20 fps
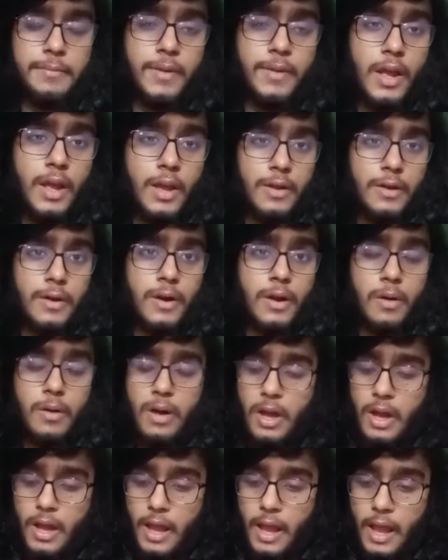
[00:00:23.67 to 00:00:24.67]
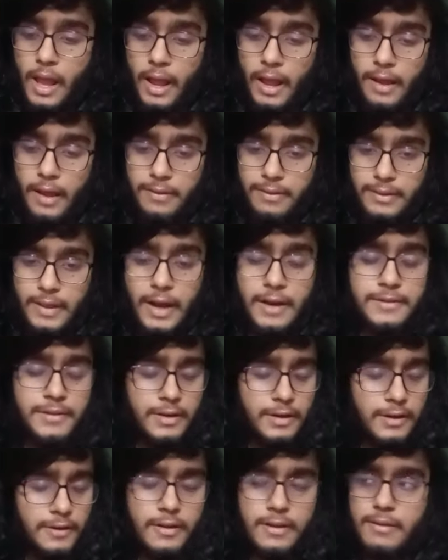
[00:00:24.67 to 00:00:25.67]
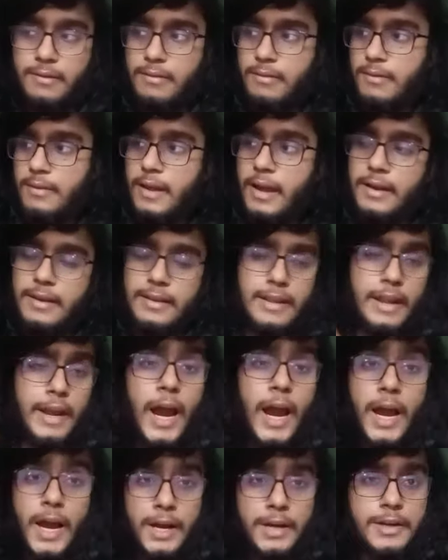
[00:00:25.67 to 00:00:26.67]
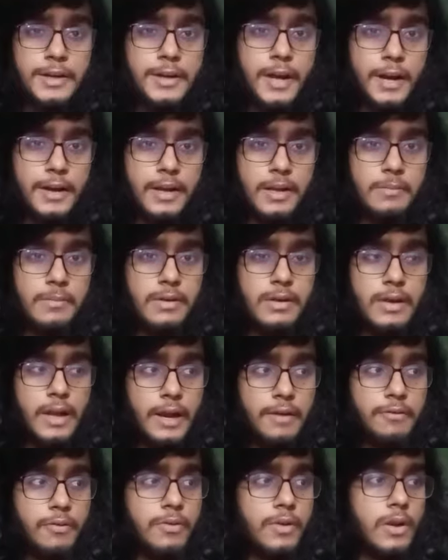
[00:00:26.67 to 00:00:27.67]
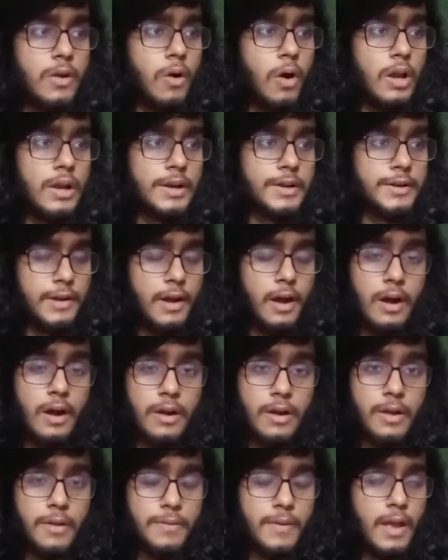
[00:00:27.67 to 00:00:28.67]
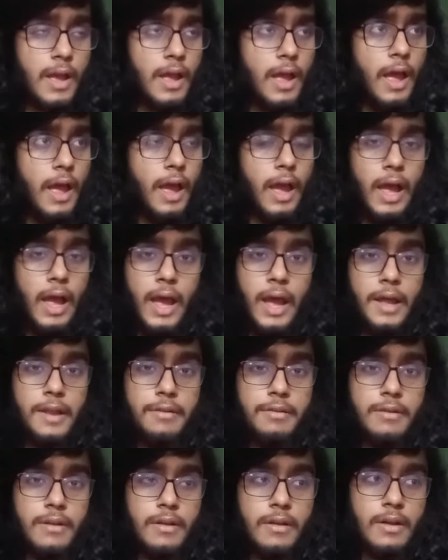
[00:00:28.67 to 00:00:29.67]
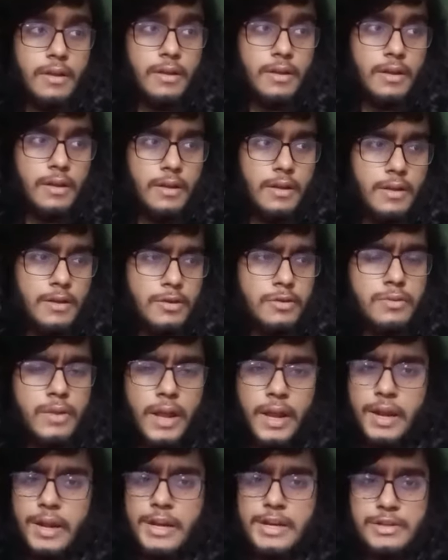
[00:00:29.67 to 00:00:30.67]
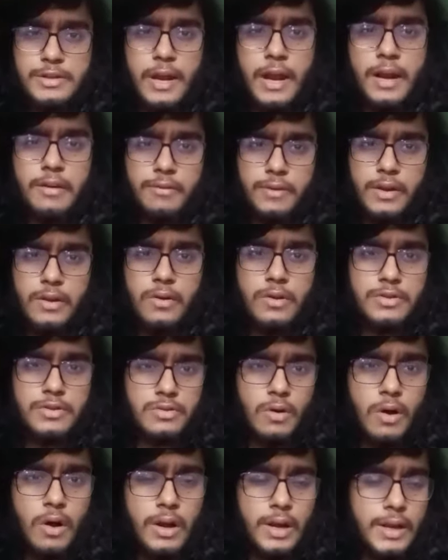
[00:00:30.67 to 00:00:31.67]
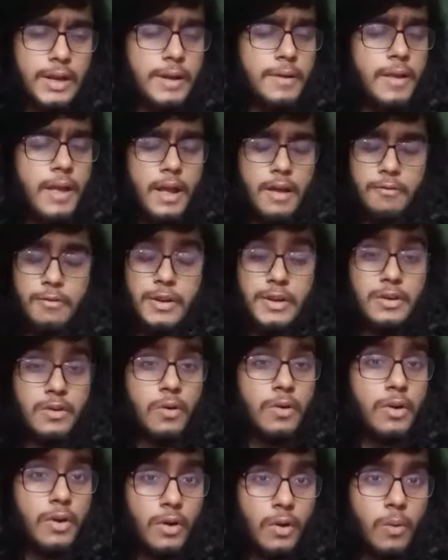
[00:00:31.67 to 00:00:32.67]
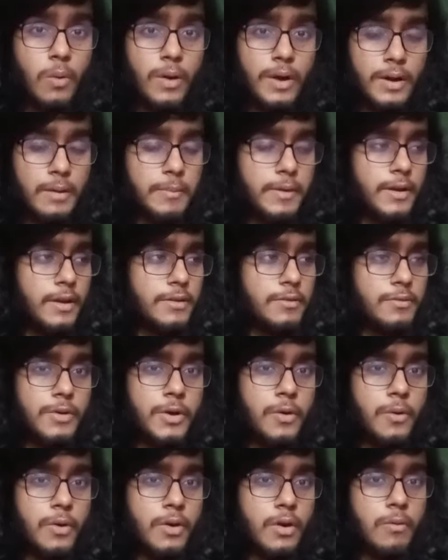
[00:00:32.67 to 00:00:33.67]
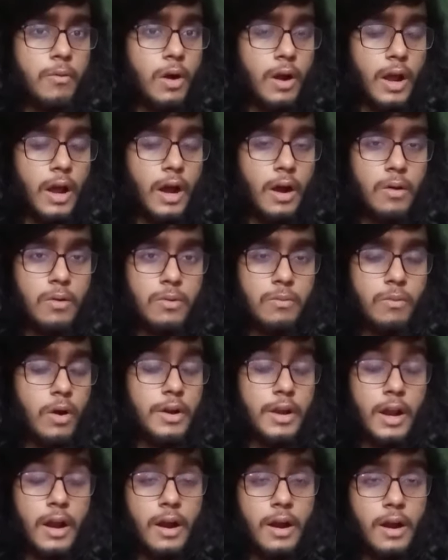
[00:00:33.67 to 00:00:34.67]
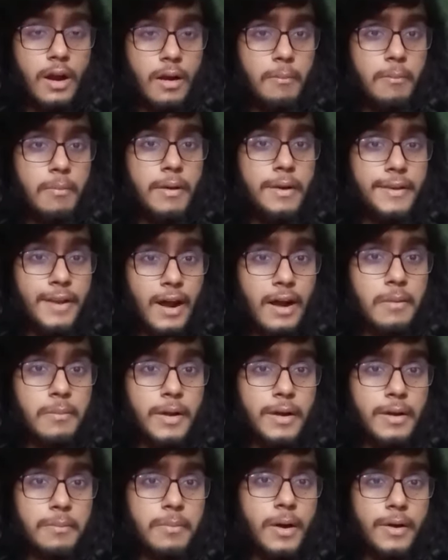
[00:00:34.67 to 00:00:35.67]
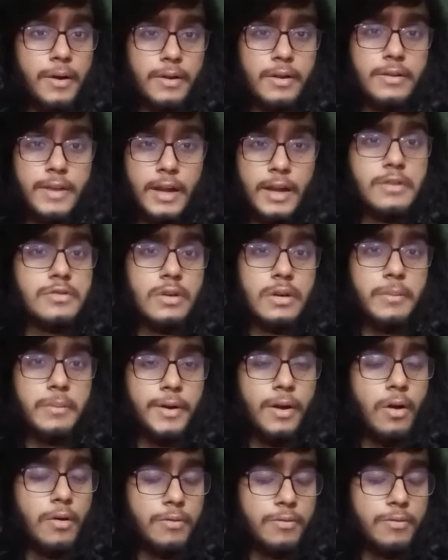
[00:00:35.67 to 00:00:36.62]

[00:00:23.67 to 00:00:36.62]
you know and that's the reason that they are undetectable, and we call it dark. And do they interact weak or strongly? We don't know it, because we don't know what are dark matter particles actually made of.